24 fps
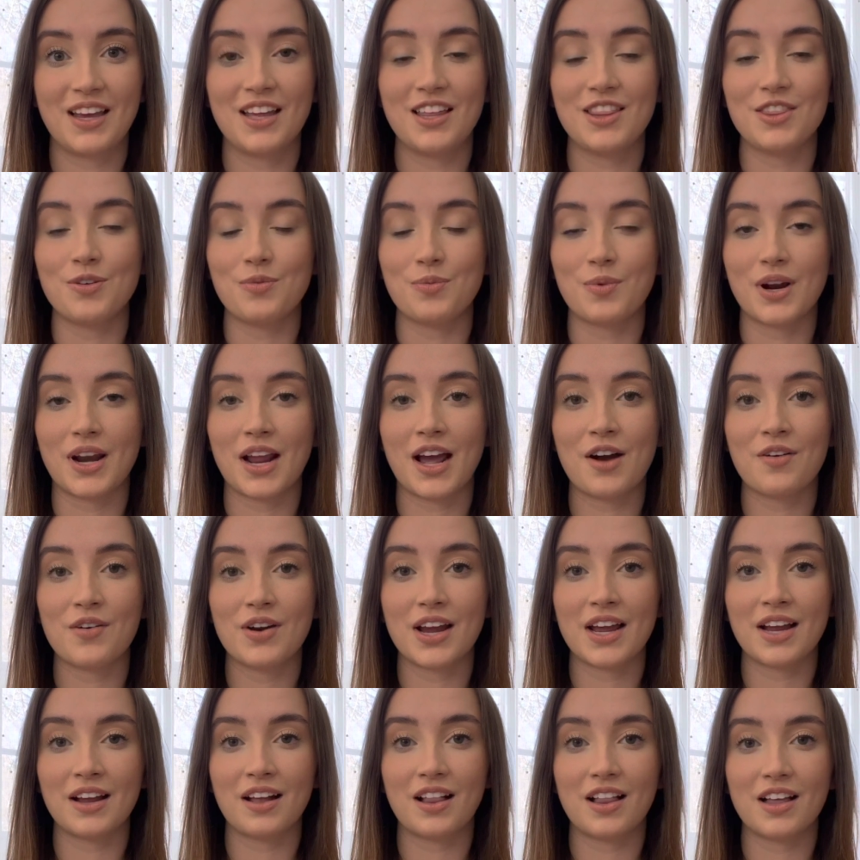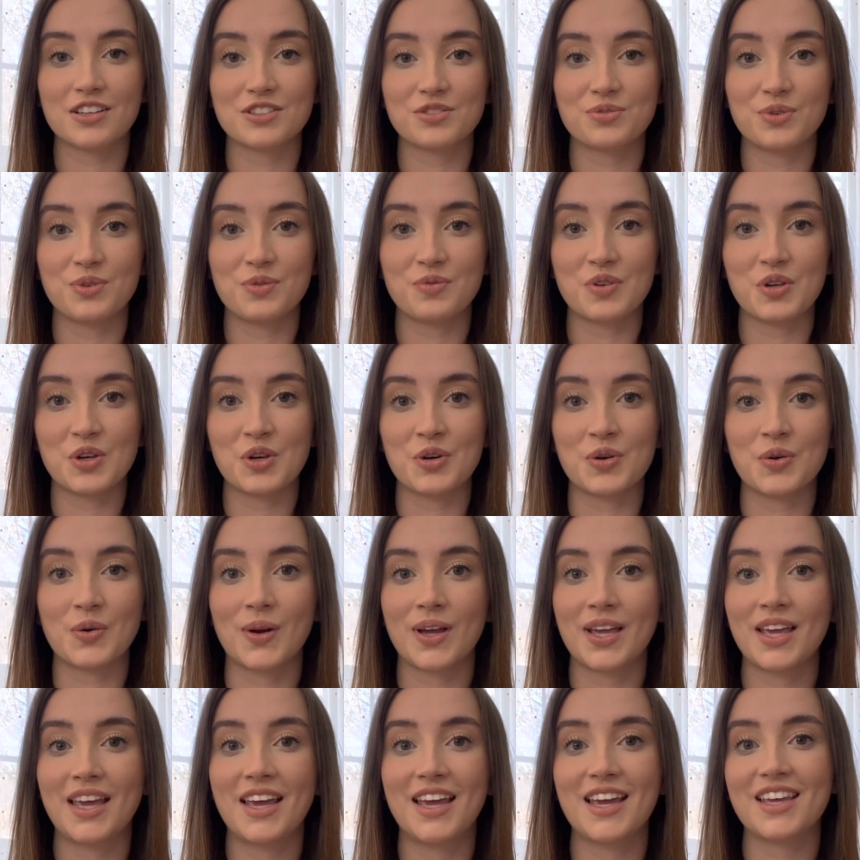The 1 hour NCLEX review,
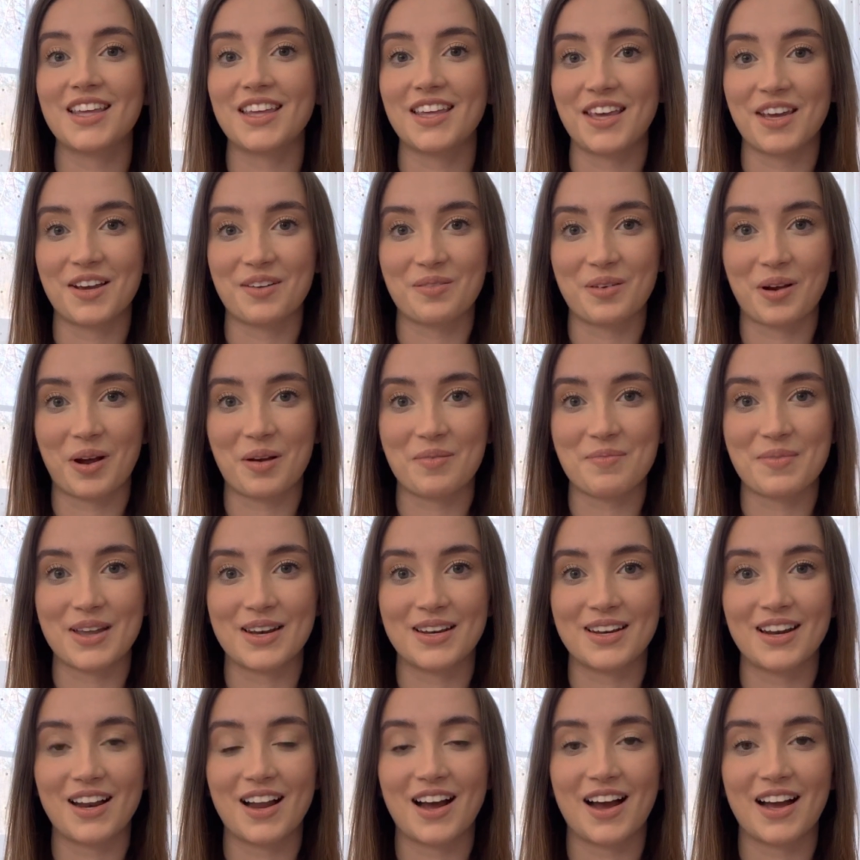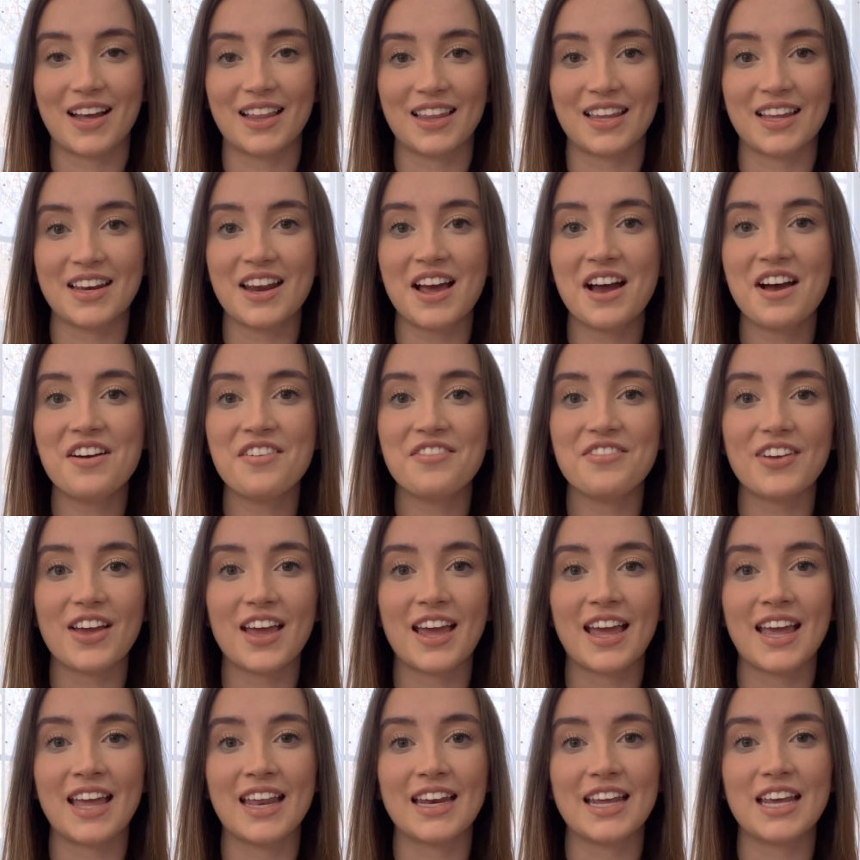can't recommend it highly enough,
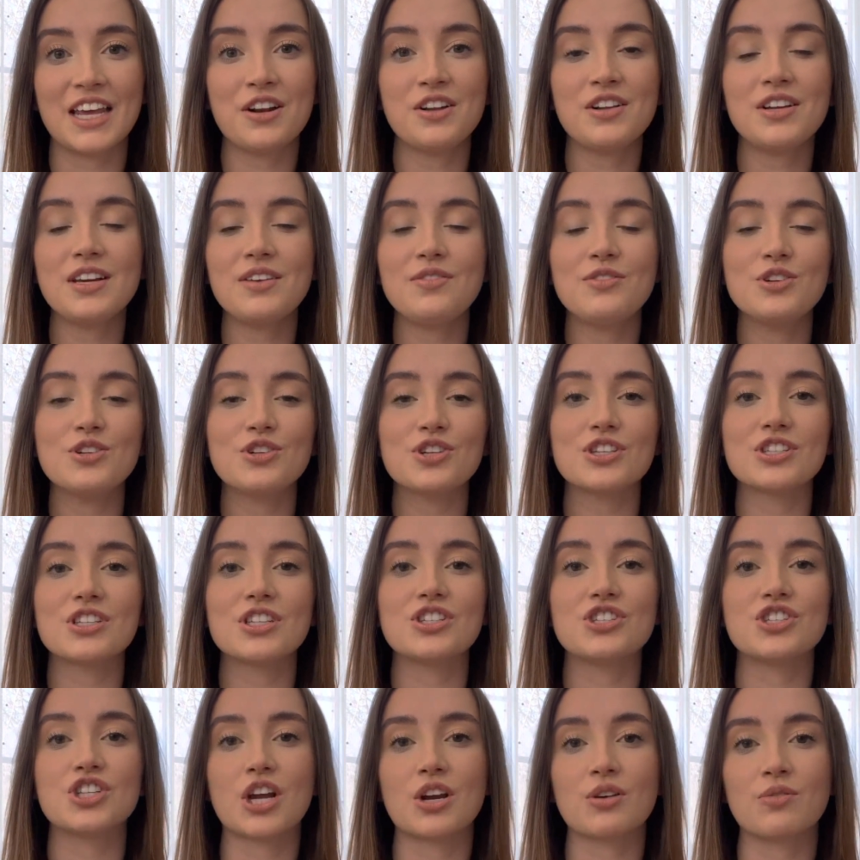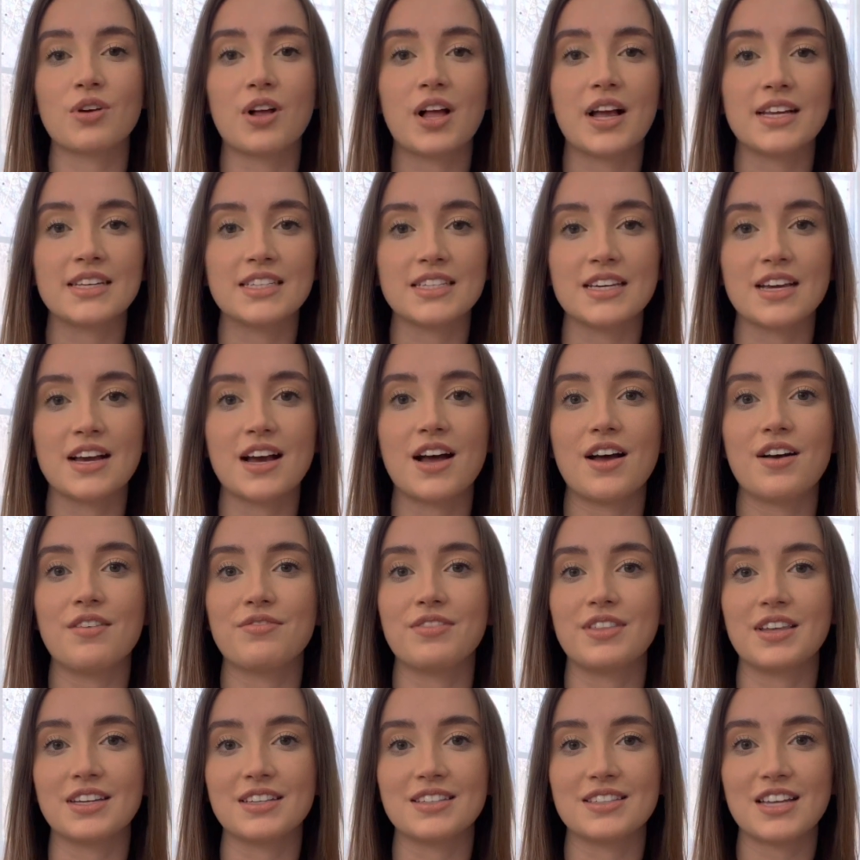and it'll give you just a general idea of
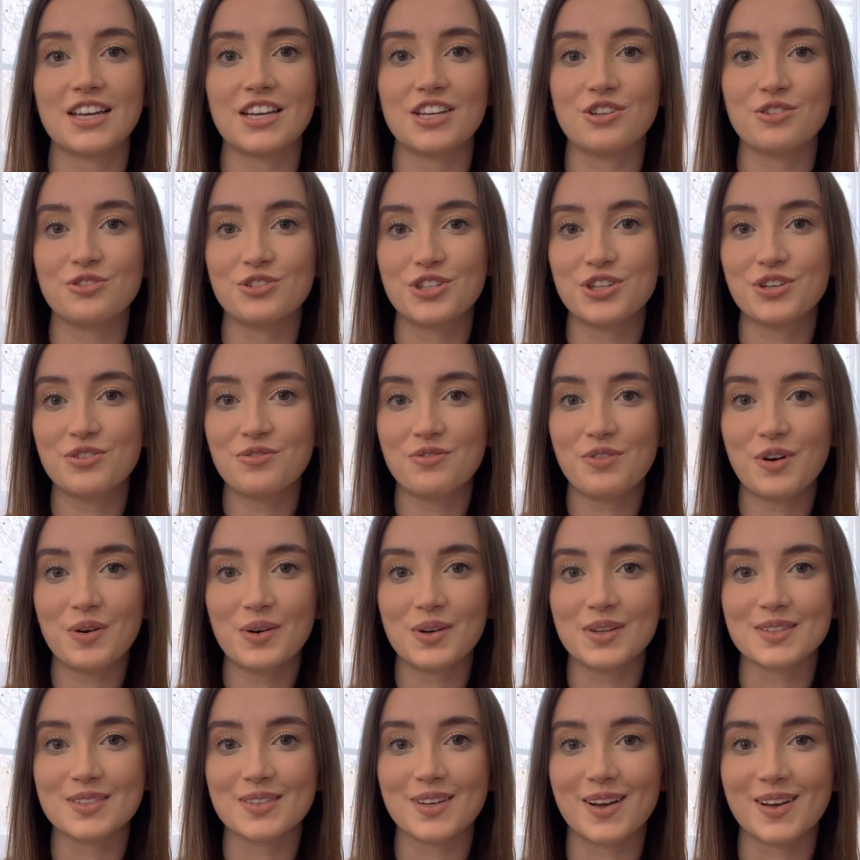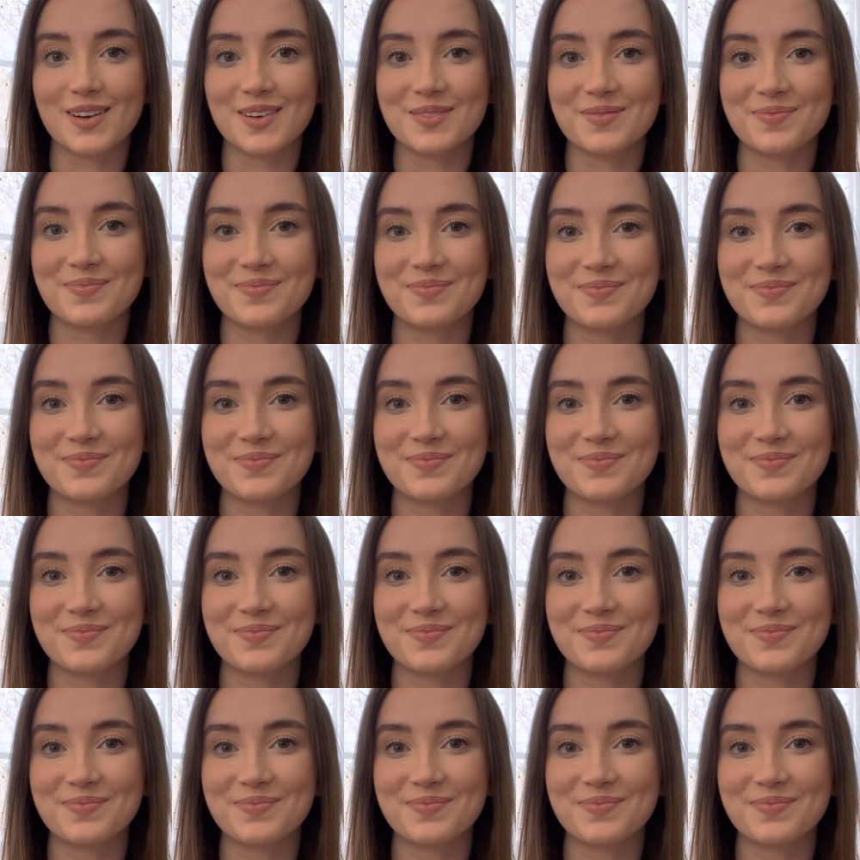things that you should focus on.